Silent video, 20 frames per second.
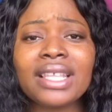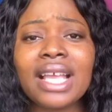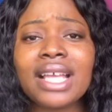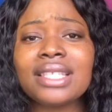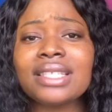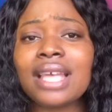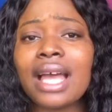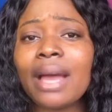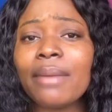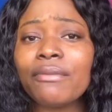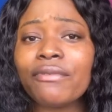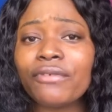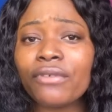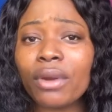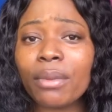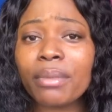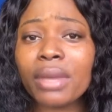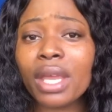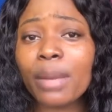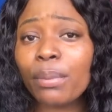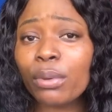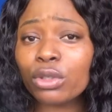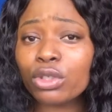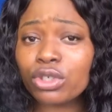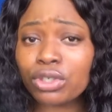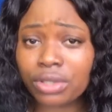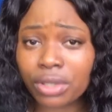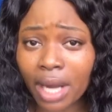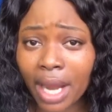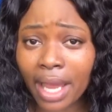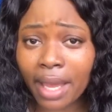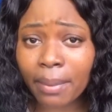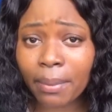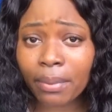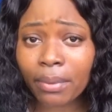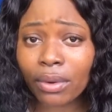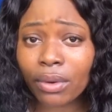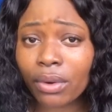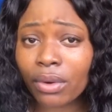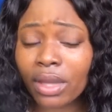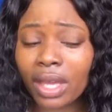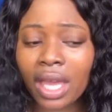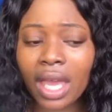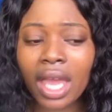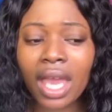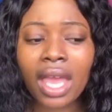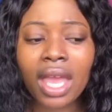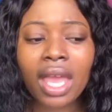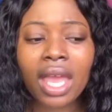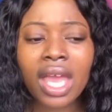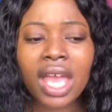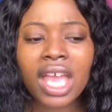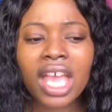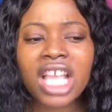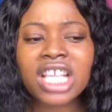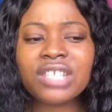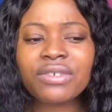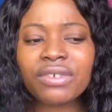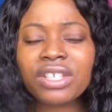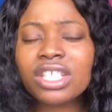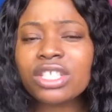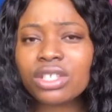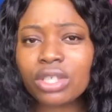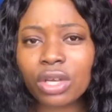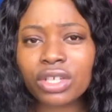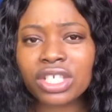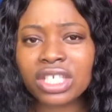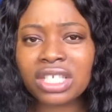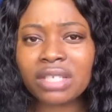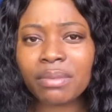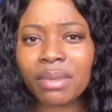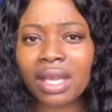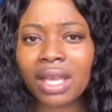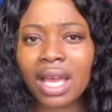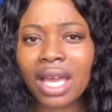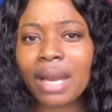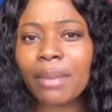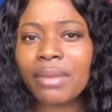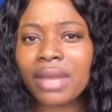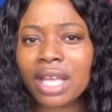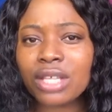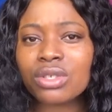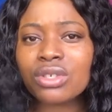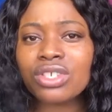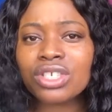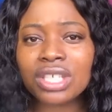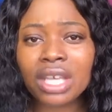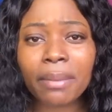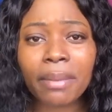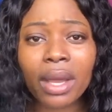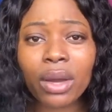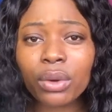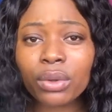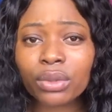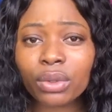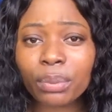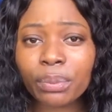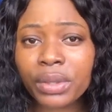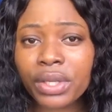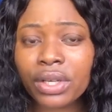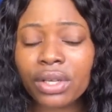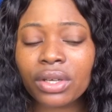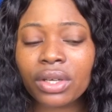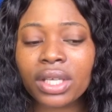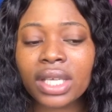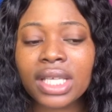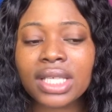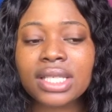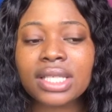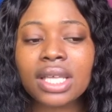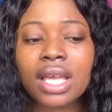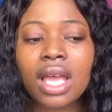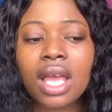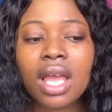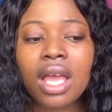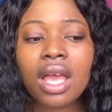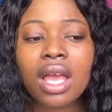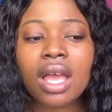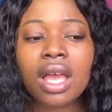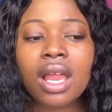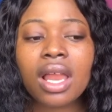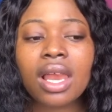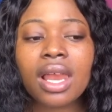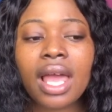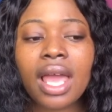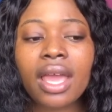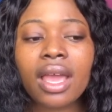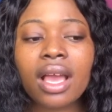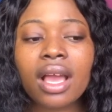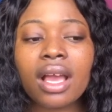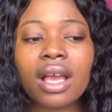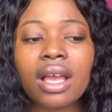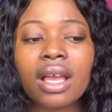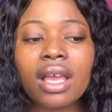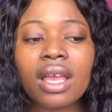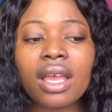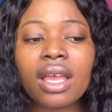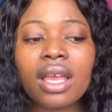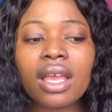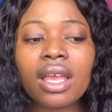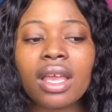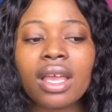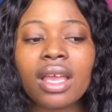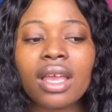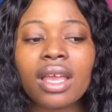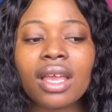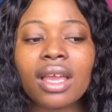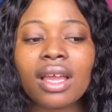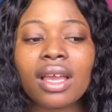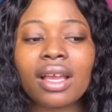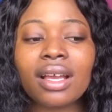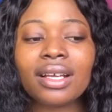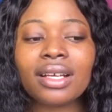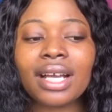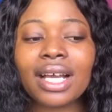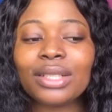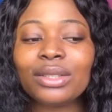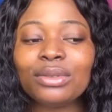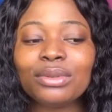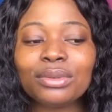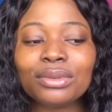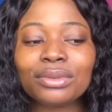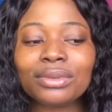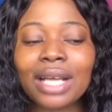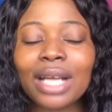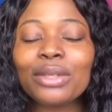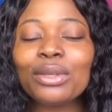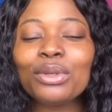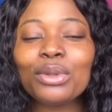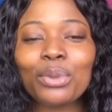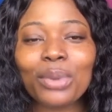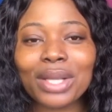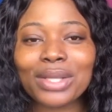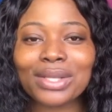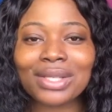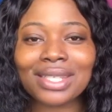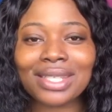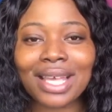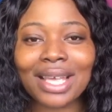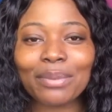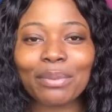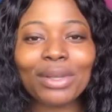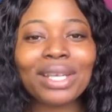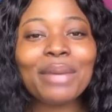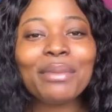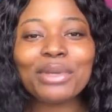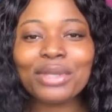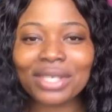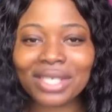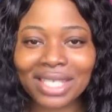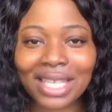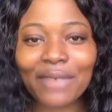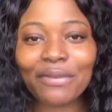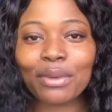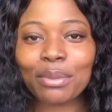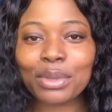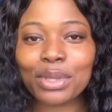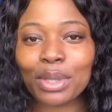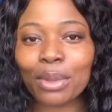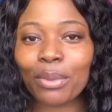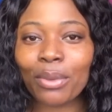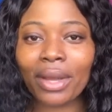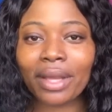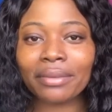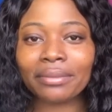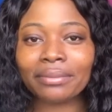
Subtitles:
that I'm from Igbo tribe, okay, it really touched me, and I'm here to share my own opinion on it. Like, I don't know where to start, but let me just start from somewhere.